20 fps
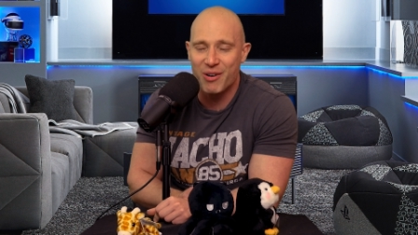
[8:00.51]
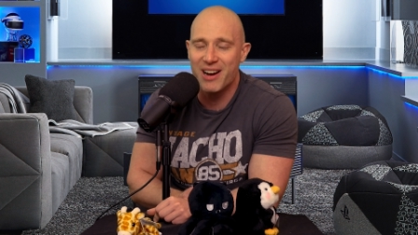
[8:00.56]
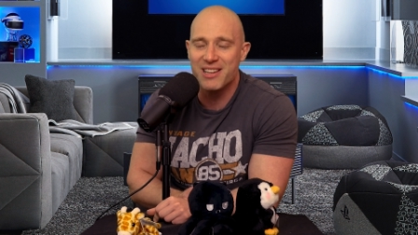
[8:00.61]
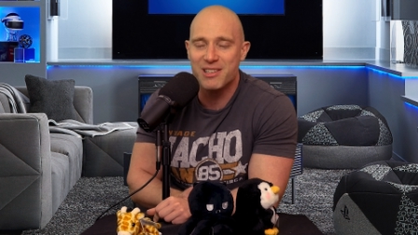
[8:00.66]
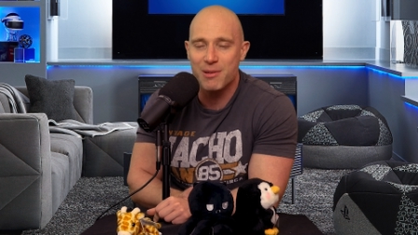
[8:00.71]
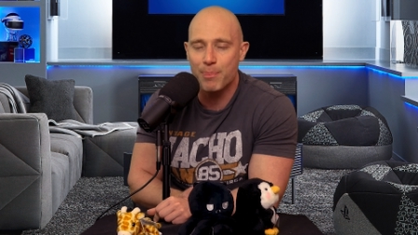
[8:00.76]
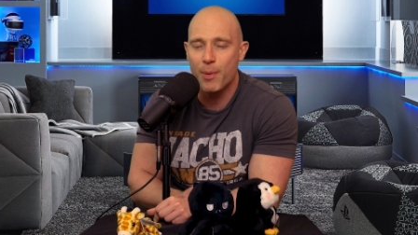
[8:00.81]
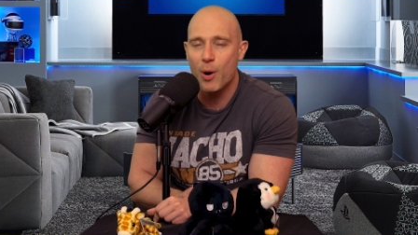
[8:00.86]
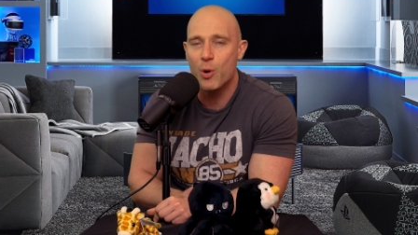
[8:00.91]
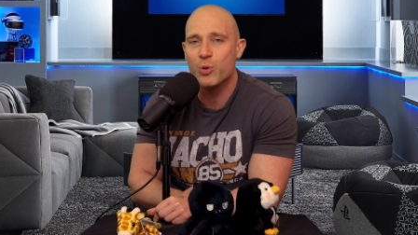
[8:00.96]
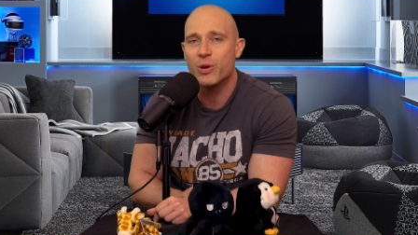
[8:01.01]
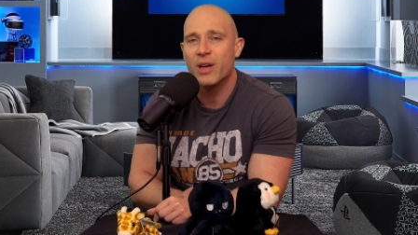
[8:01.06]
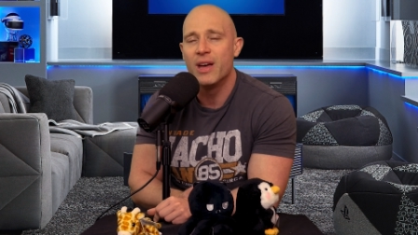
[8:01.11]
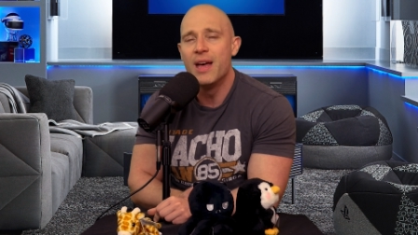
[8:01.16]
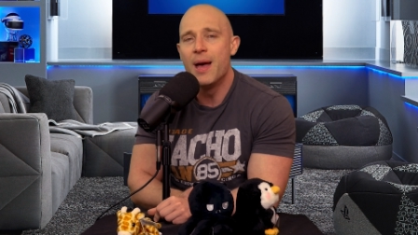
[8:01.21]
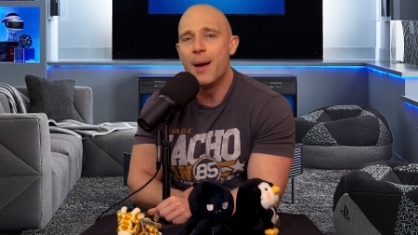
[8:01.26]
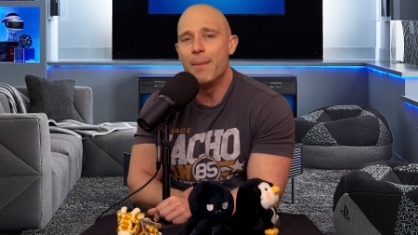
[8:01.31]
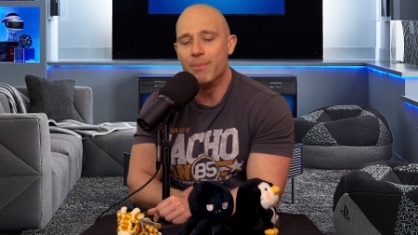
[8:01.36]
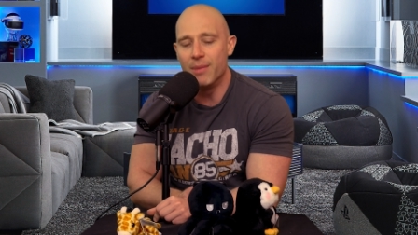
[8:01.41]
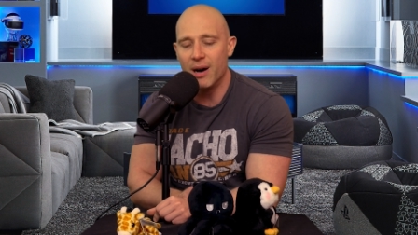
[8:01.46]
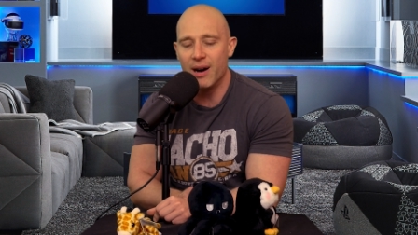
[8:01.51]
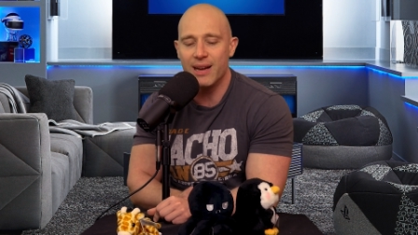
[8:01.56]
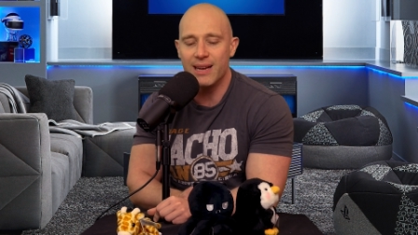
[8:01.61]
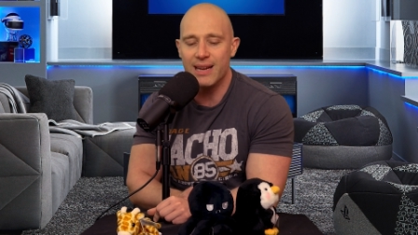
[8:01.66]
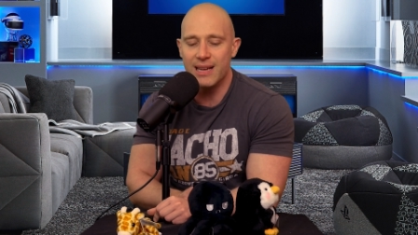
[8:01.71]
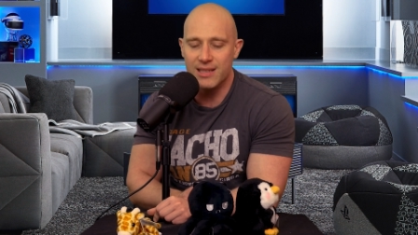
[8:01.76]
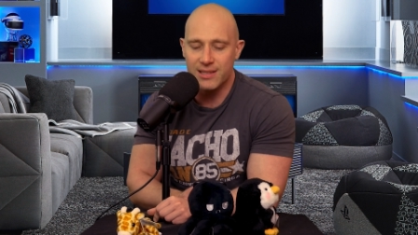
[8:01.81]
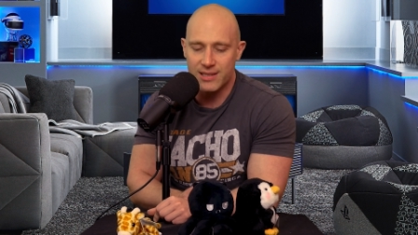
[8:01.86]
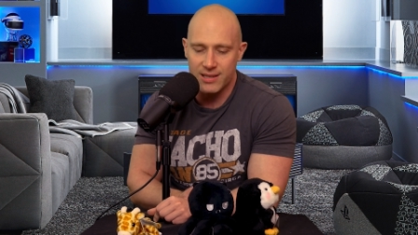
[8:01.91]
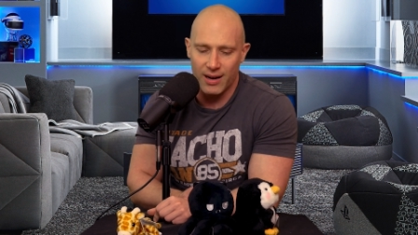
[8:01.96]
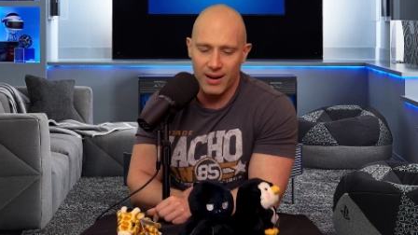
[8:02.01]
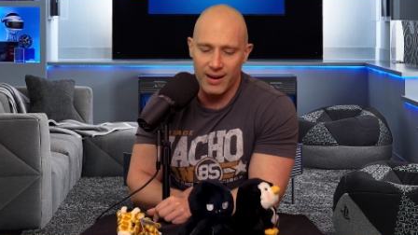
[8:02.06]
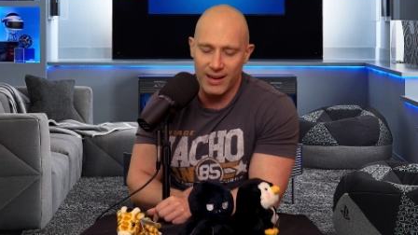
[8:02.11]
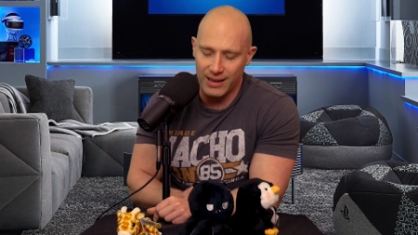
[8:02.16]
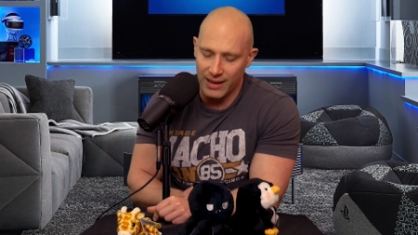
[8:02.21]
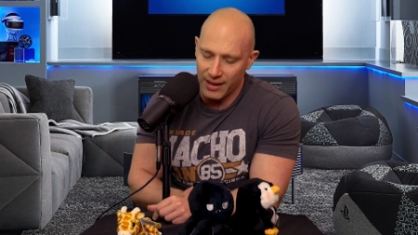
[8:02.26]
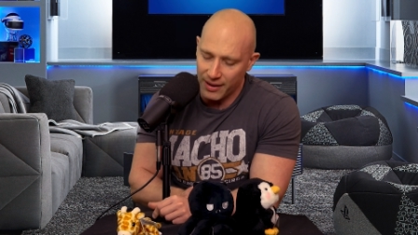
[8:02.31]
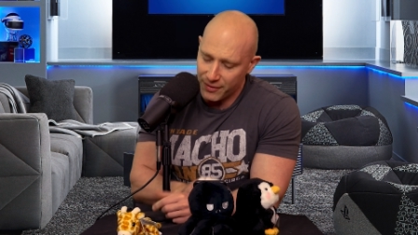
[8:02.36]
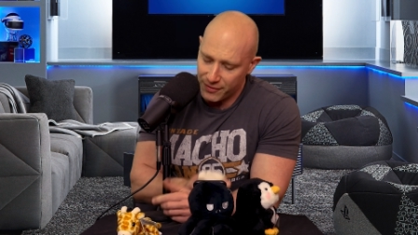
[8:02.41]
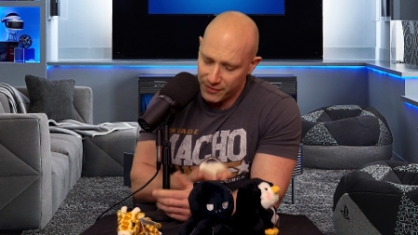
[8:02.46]
tried to bulk my
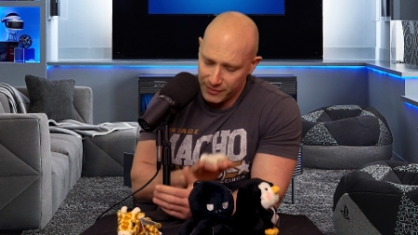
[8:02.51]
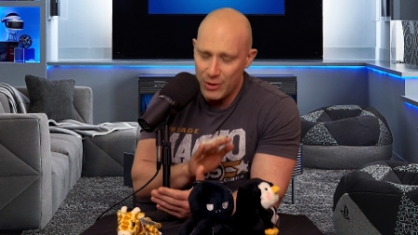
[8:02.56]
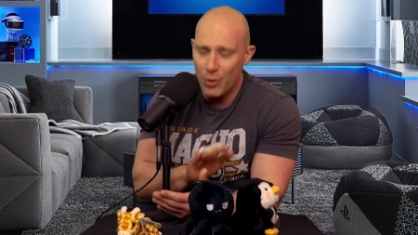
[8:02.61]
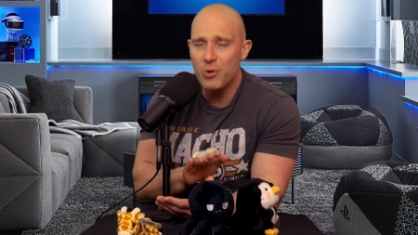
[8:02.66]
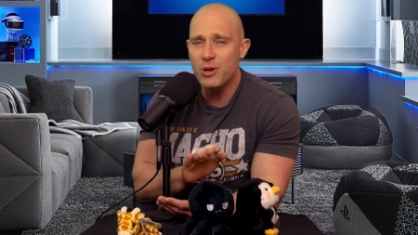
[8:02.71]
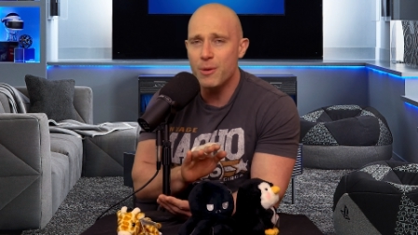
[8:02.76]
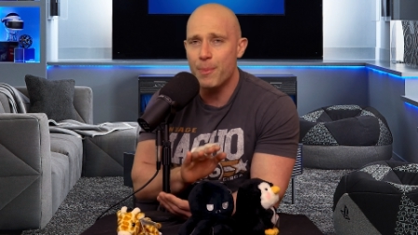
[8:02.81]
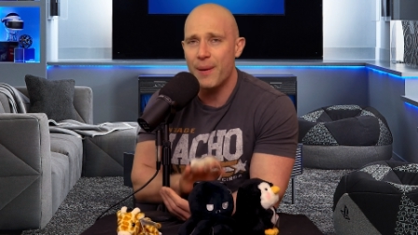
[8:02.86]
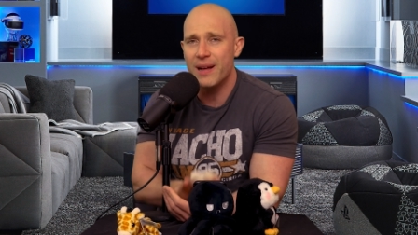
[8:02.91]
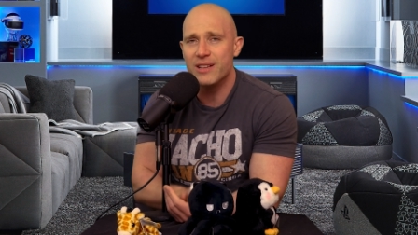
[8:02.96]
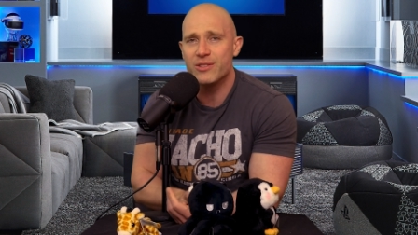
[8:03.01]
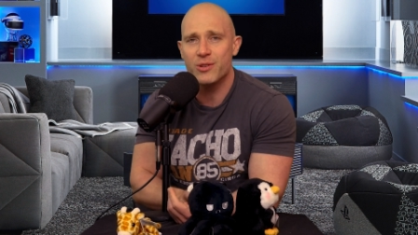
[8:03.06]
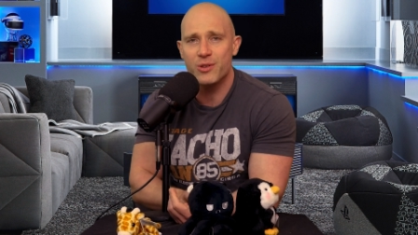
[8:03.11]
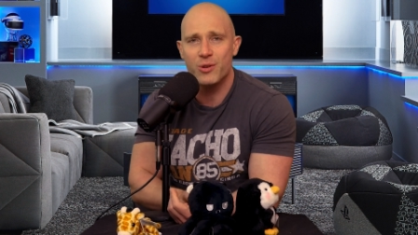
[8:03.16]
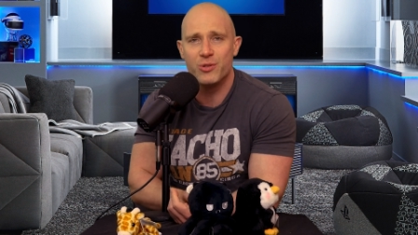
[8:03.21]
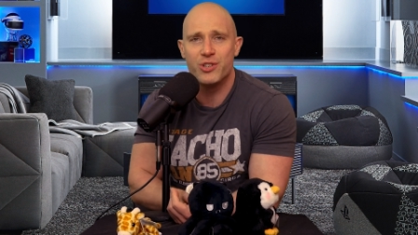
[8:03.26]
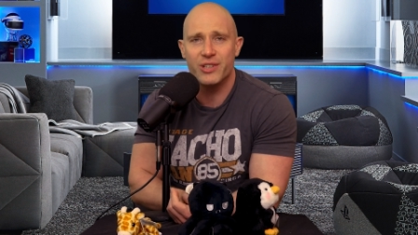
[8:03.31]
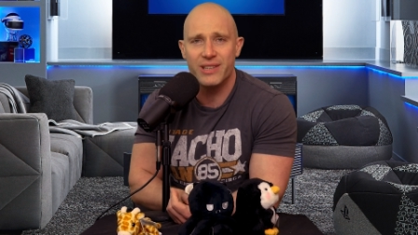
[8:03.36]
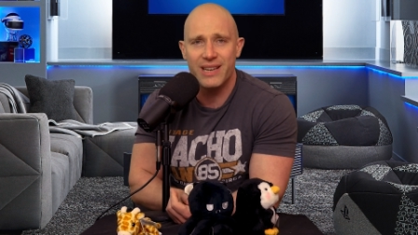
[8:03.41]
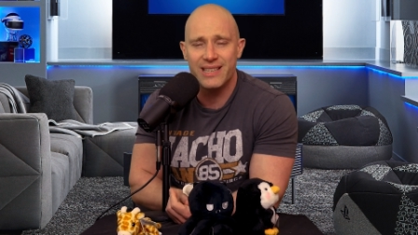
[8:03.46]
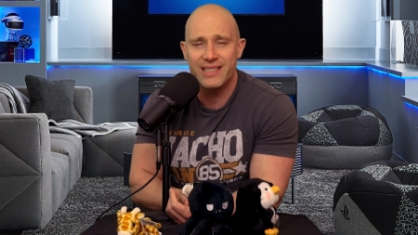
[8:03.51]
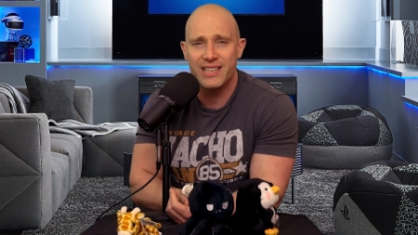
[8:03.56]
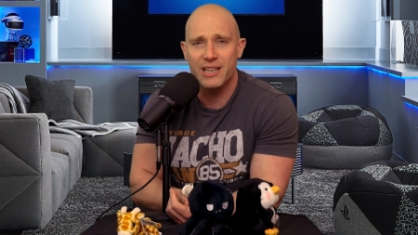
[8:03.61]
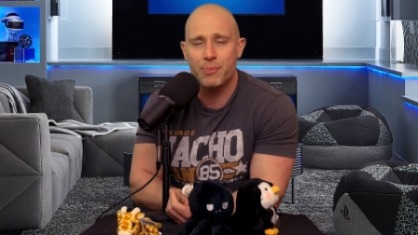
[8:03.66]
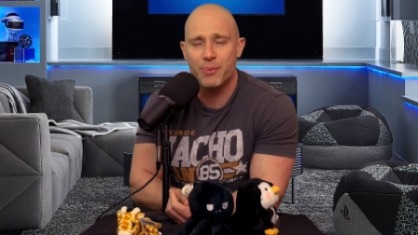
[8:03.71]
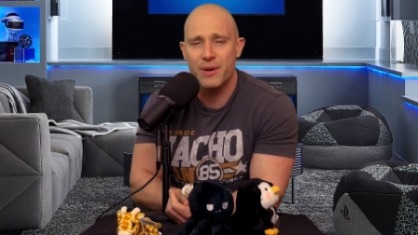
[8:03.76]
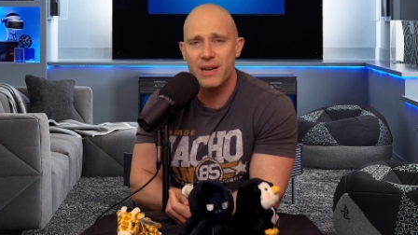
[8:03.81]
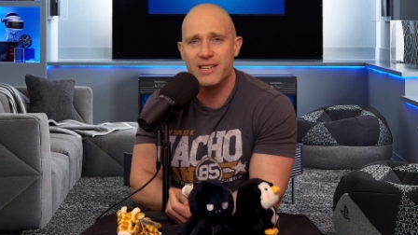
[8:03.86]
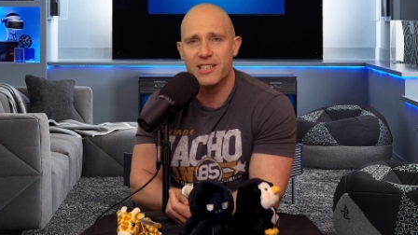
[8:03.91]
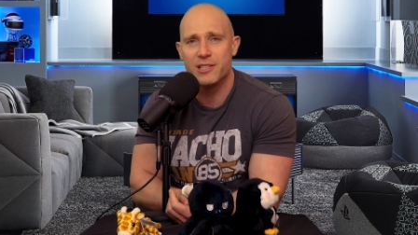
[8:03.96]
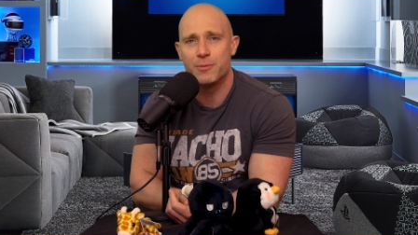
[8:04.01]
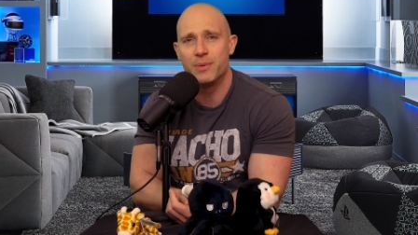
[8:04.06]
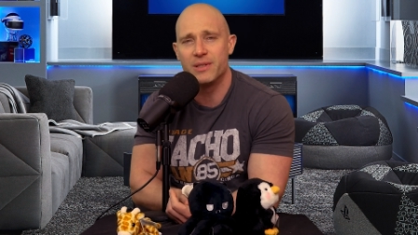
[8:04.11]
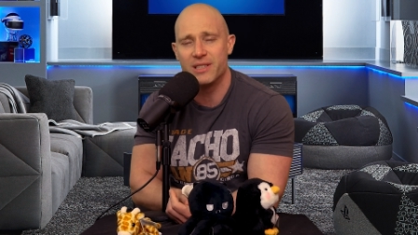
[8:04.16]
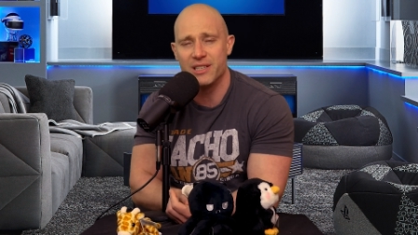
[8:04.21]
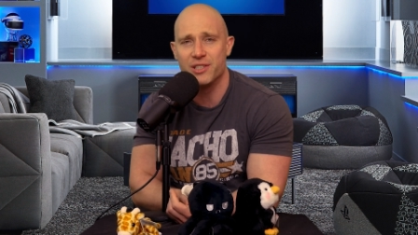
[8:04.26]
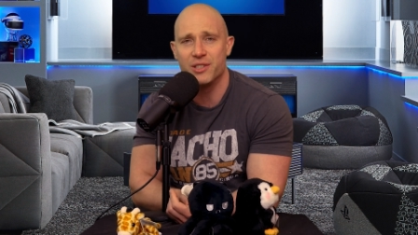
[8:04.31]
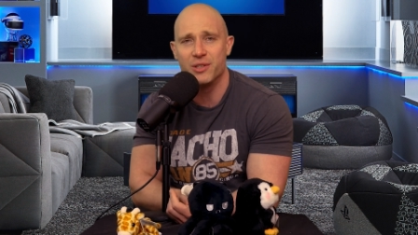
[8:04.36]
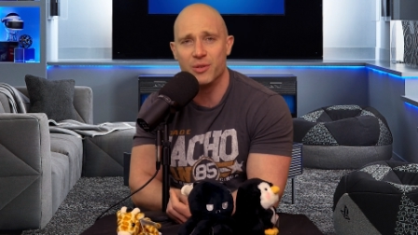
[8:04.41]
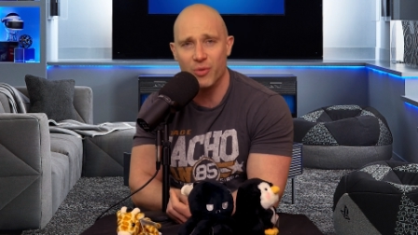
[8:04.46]
entire life. It all depends on your genetic
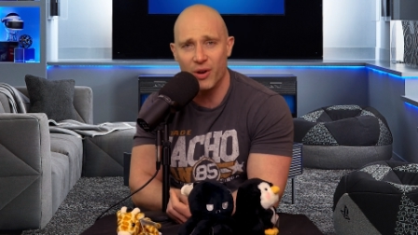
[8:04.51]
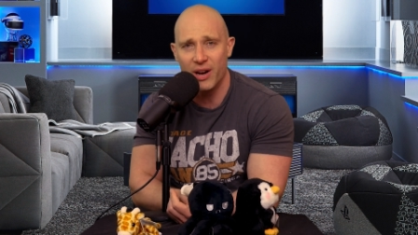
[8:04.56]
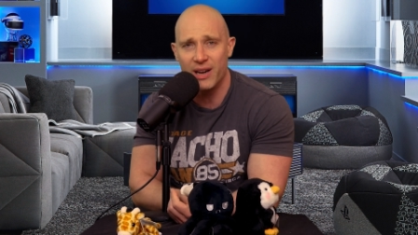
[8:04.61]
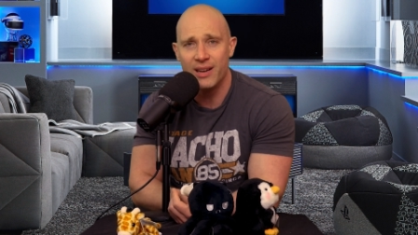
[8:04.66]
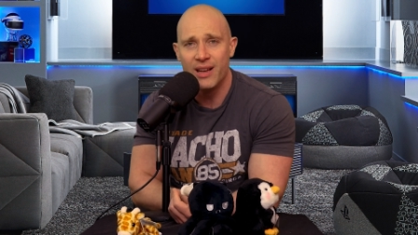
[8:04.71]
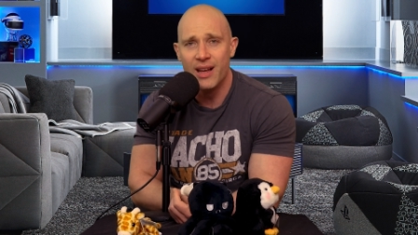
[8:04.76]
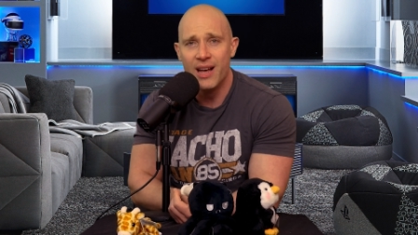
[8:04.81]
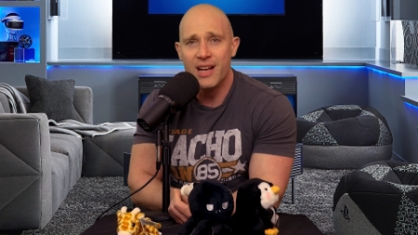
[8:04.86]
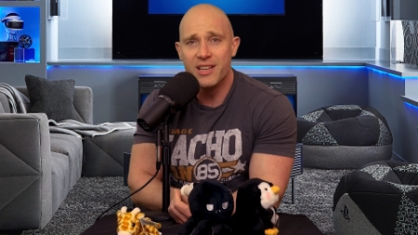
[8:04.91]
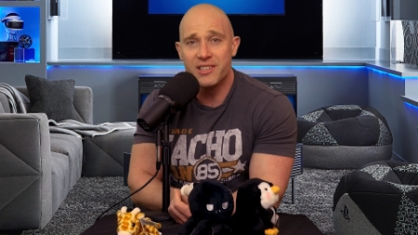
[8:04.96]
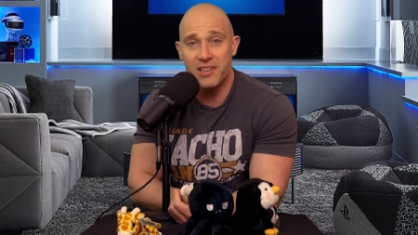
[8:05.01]
predisposition, right?